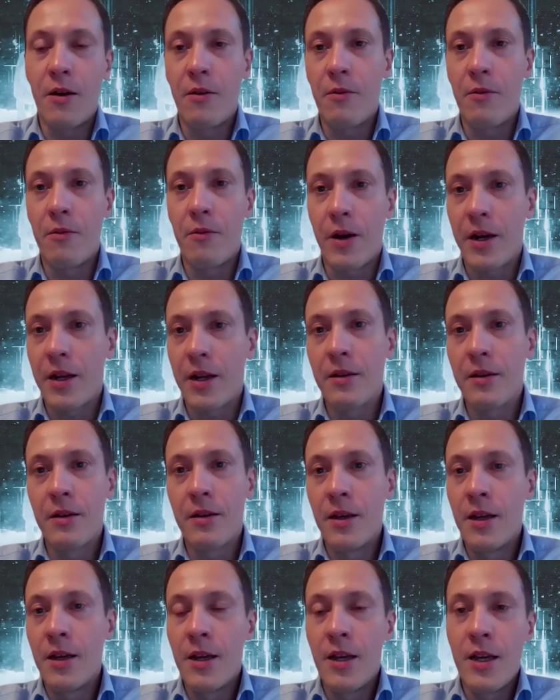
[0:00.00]
very
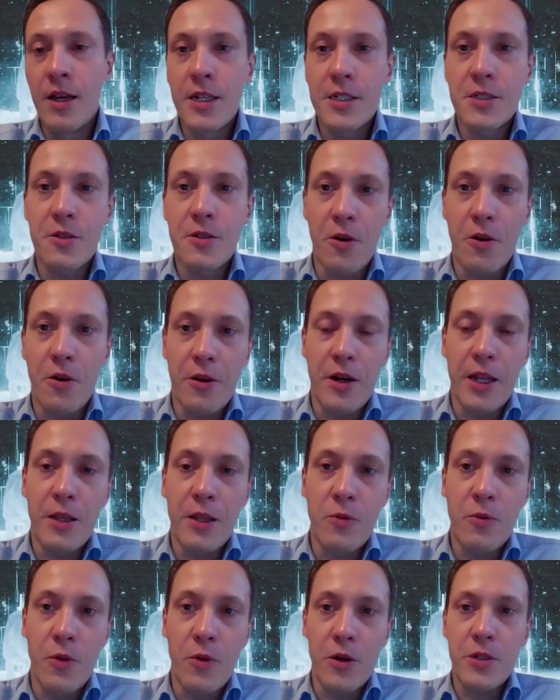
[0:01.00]
strong
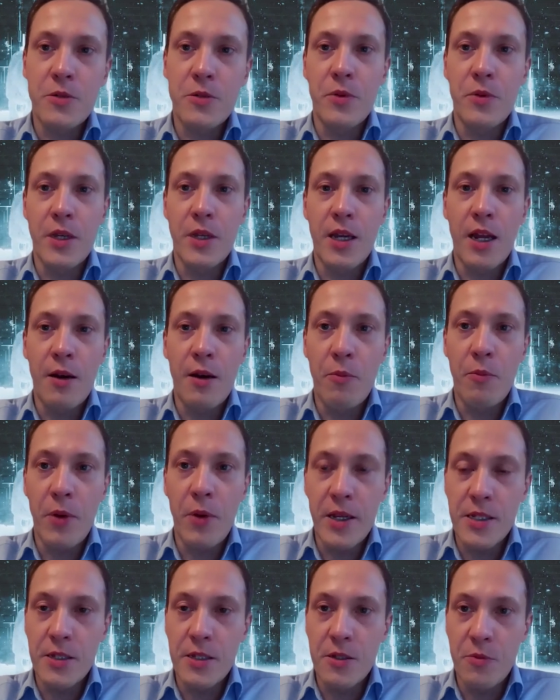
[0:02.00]
networks, we can
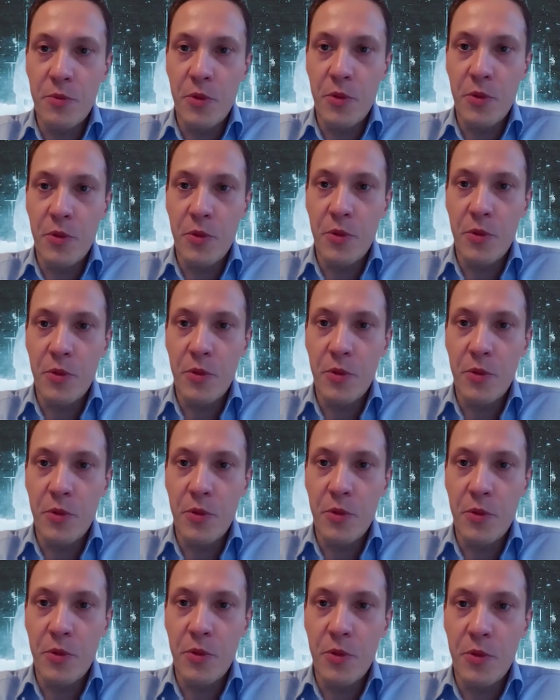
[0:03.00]
place the
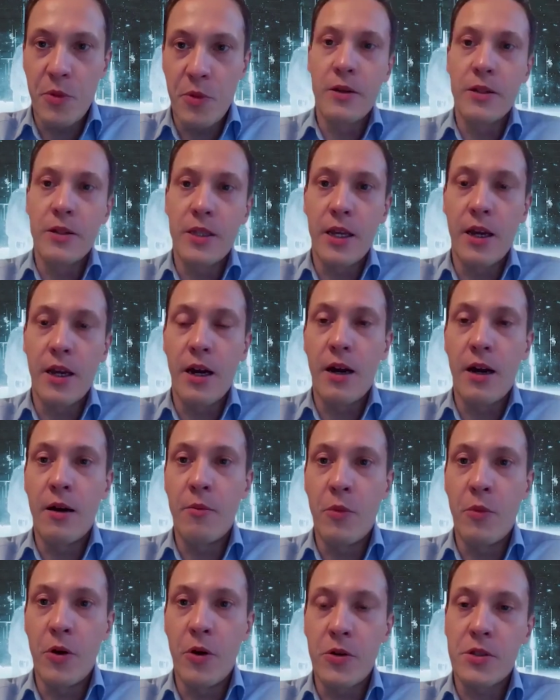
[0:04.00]
supercomputers where they
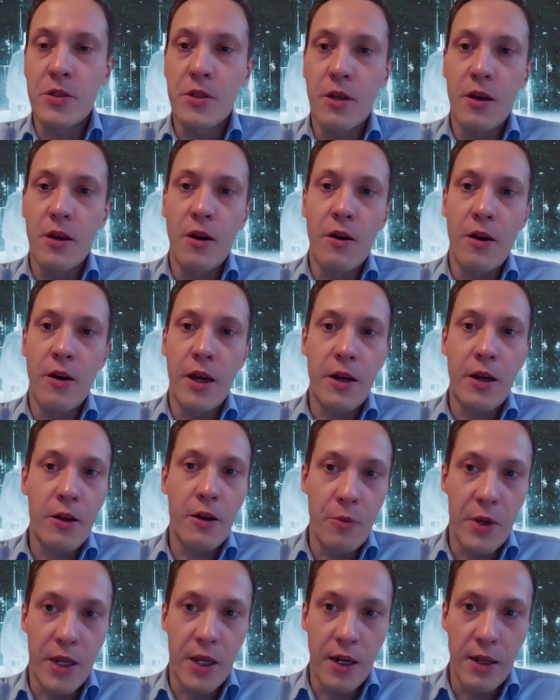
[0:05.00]
are most
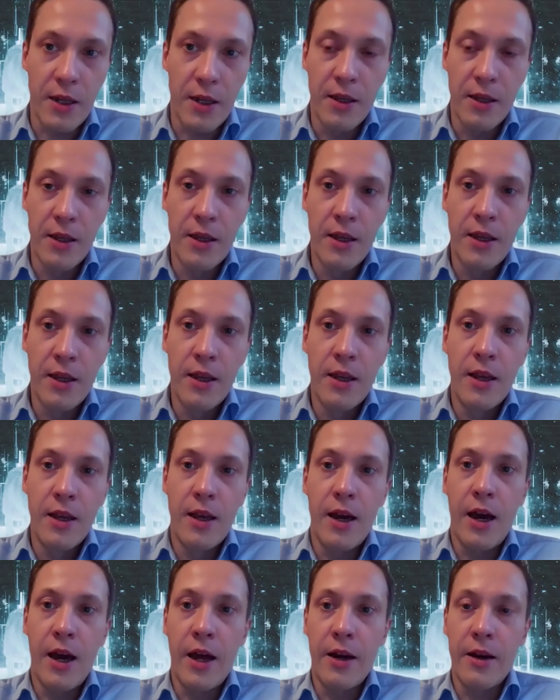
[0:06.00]
economically
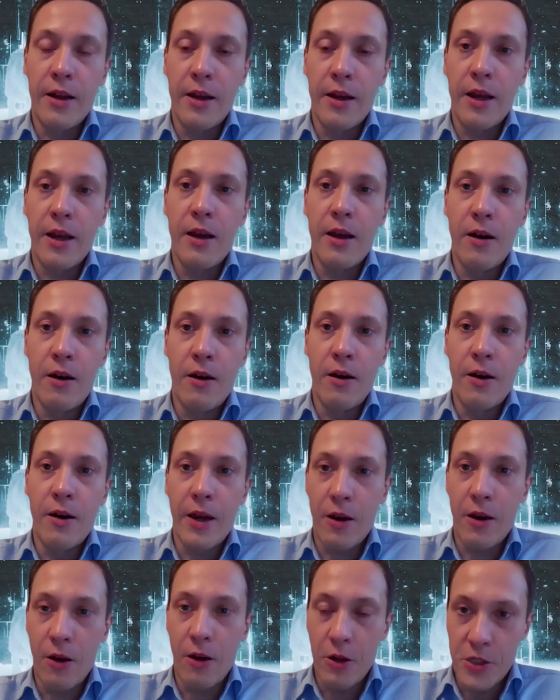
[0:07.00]
and
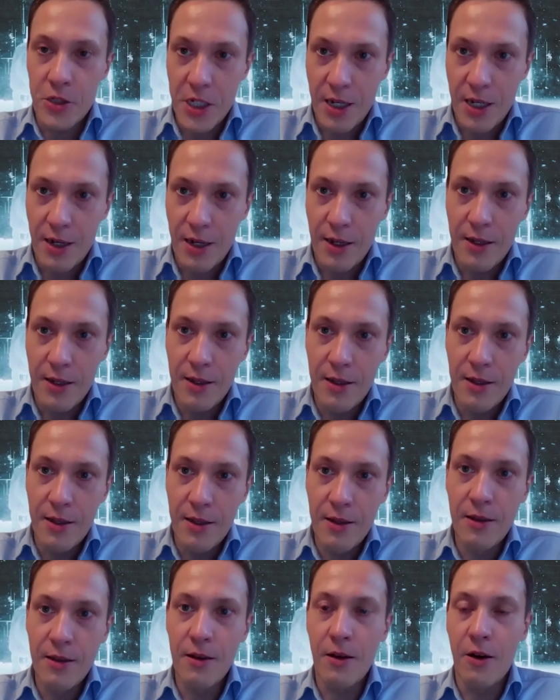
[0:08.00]
ecologically
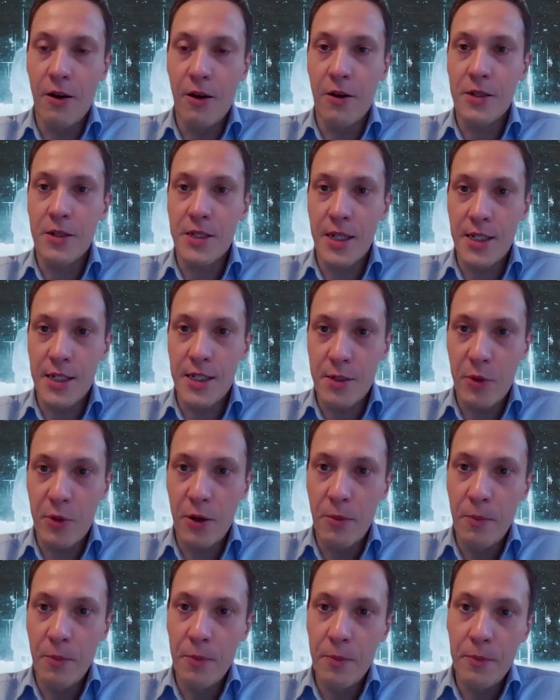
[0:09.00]
sensible.